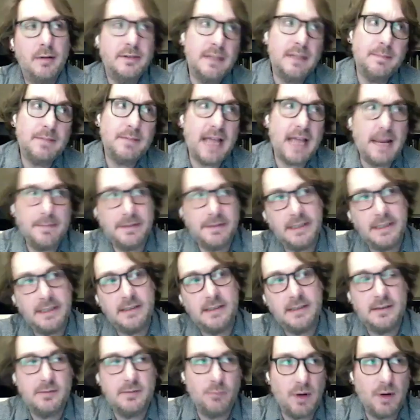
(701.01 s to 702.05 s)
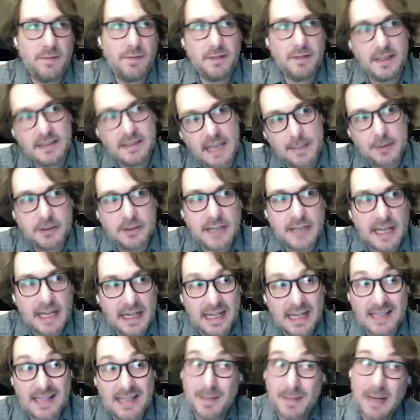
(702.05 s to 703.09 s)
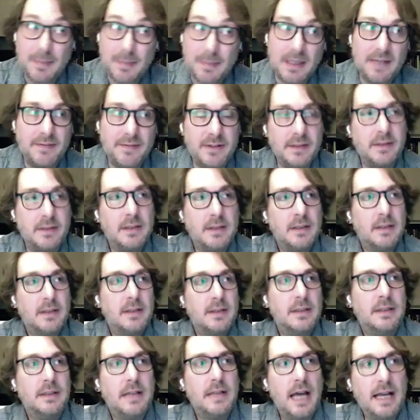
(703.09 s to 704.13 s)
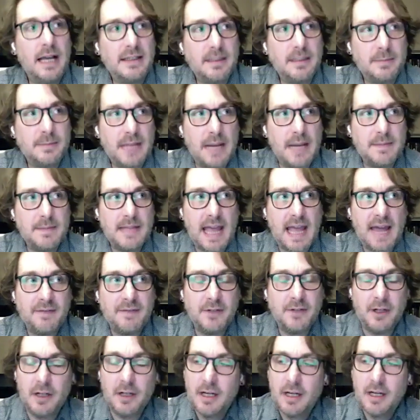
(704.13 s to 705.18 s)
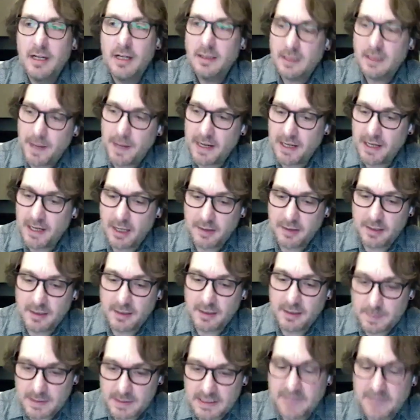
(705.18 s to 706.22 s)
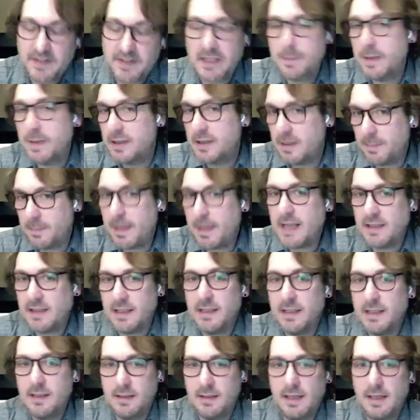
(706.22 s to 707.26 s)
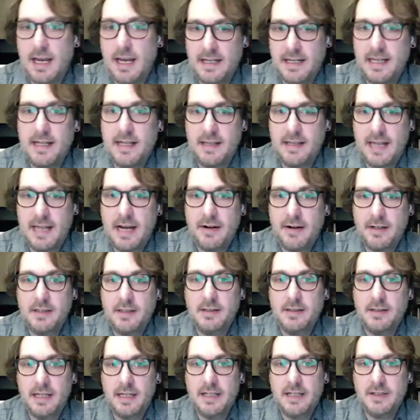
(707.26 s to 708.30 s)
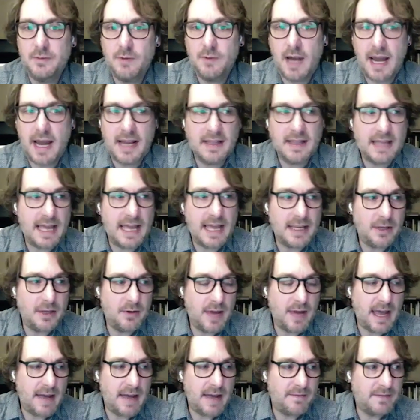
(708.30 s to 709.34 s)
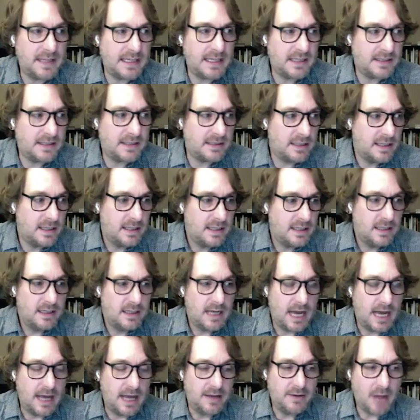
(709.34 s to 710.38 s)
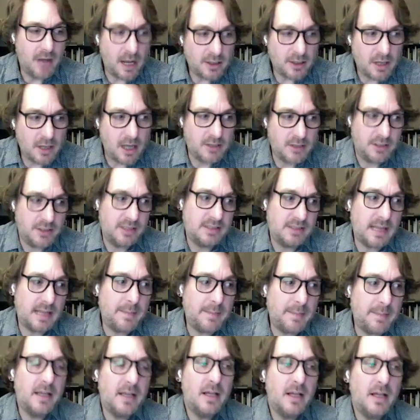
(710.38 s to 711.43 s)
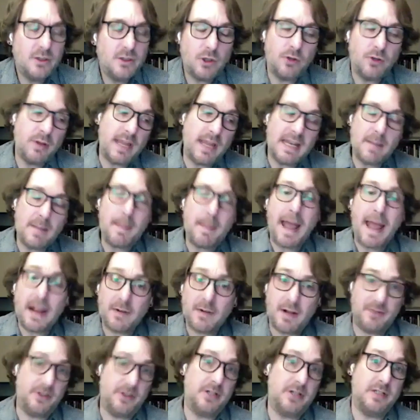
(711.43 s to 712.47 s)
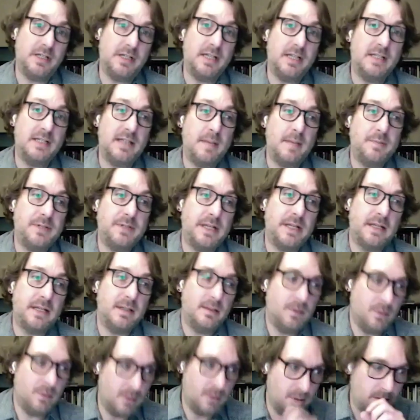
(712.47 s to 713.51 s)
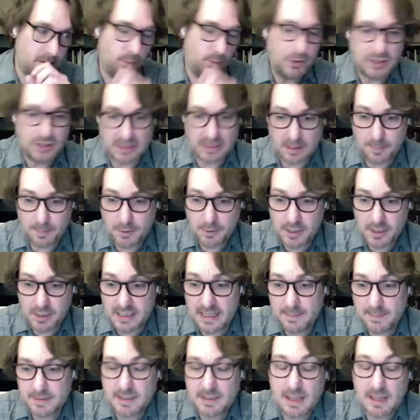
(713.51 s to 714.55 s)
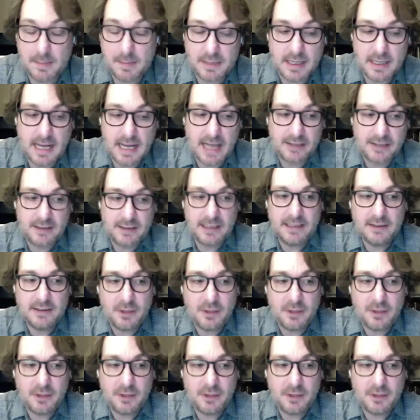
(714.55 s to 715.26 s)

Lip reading: Sometimes it's roughly simultaneous, maybe even sometimes after, depending on the specifics. But the basic idea there is right, that you have these non-conscious. I mean, so in the background, there's an assumption, which is a pretty deep assumption, actually.